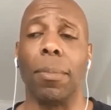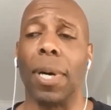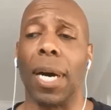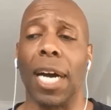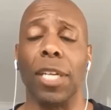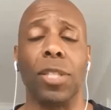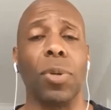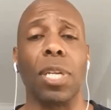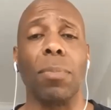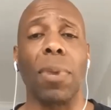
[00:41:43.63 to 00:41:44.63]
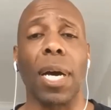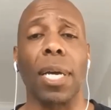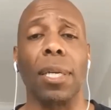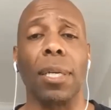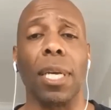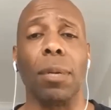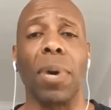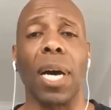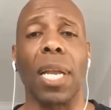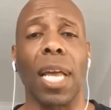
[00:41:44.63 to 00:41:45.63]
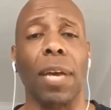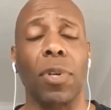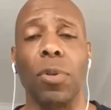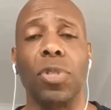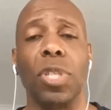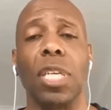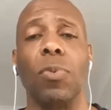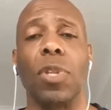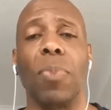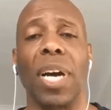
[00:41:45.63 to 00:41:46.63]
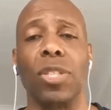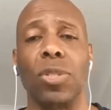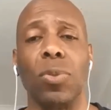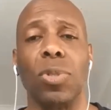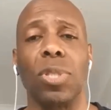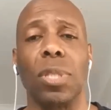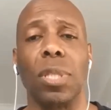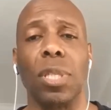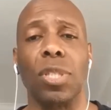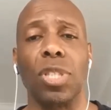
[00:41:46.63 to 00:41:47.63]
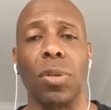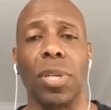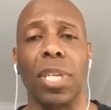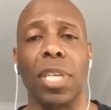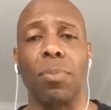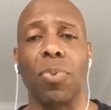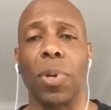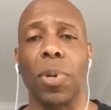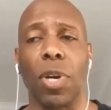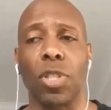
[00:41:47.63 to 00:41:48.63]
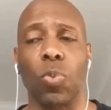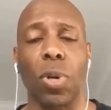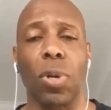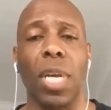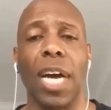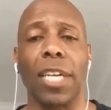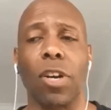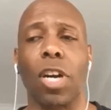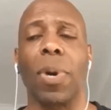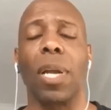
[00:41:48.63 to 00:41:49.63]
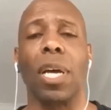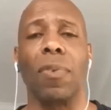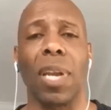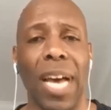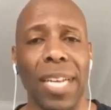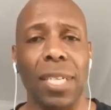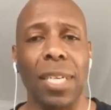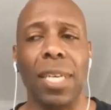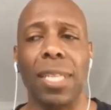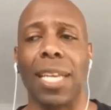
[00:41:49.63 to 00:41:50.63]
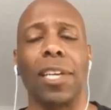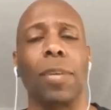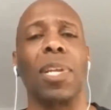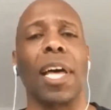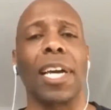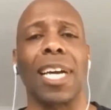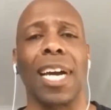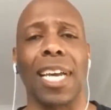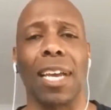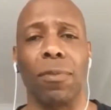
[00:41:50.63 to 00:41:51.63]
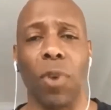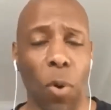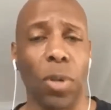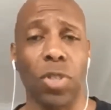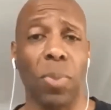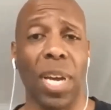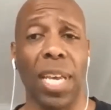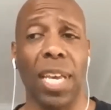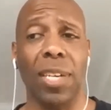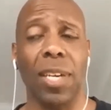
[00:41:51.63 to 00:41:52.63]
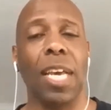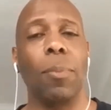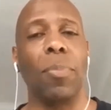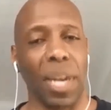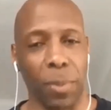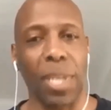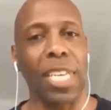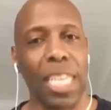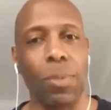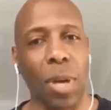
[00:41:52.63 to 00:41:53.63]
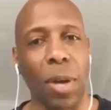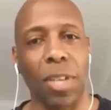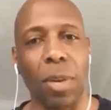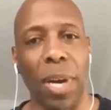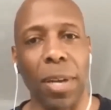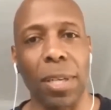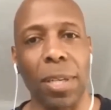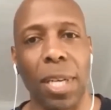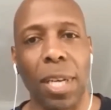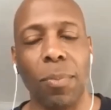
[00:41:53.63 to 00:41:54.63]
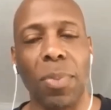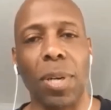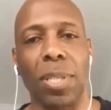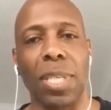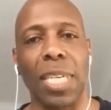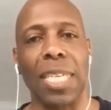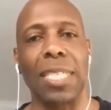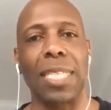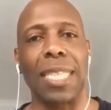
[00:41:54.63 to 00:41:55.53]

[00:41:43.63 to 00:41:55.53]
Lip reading: I do it in my life coaching with my students in the cheerleading and performing arts world. I talk about love a lot. They look at me like I got horns on my head, but I'm going to keep talking about it because it is